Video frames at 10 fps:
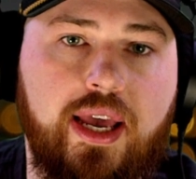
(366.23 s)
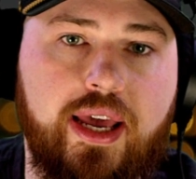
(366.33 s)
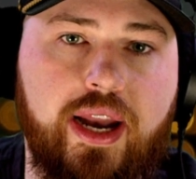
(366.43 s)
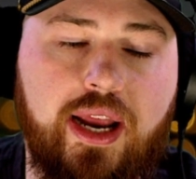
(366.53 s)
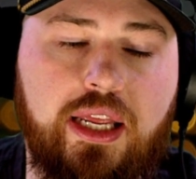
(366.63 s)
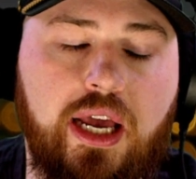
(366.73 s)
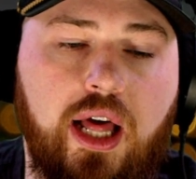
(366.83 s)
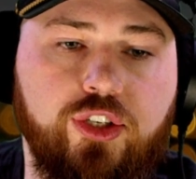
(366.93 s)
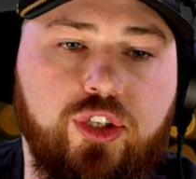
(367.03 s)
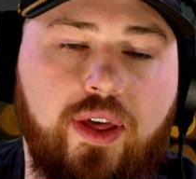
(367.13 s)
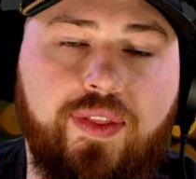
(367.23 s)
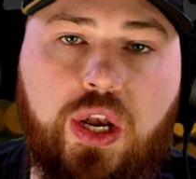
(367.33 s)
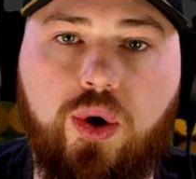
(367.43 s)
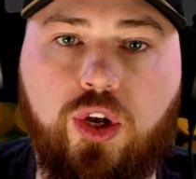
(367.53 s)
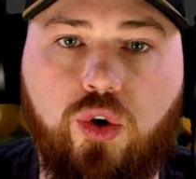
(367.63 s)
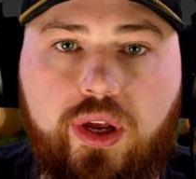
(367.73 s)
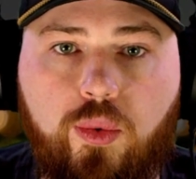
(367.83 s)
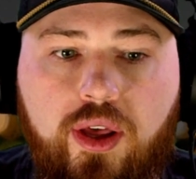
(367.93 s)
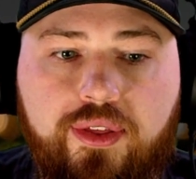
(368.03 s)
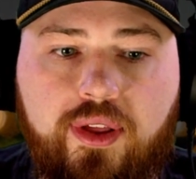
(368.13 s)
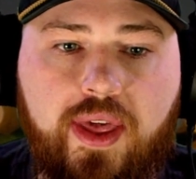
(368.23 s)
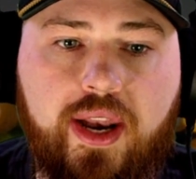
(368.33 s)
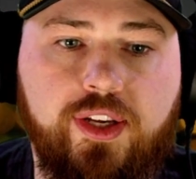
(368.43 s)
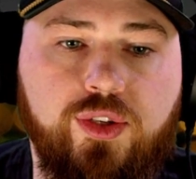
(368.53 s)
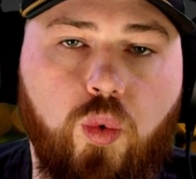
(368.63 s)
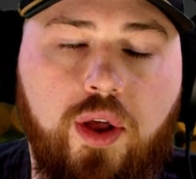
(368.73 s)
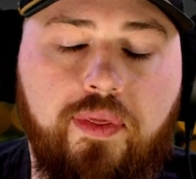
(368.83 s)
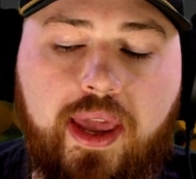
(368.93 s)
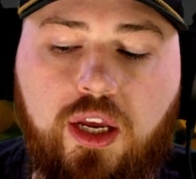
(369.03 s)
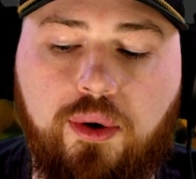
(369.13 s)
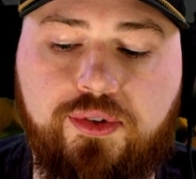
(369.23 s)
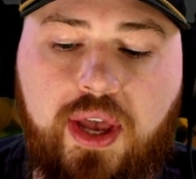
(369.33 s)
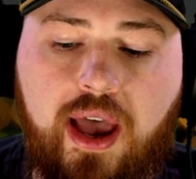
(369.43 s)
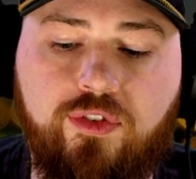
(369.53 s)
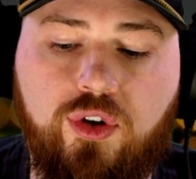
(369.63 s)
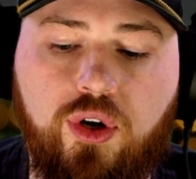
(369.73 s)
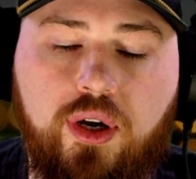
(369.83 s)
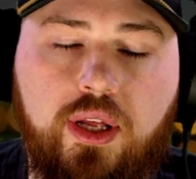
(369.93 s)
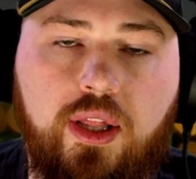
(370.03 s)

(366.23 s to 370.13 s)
an ideology that they don't agree with, and that is one that goes after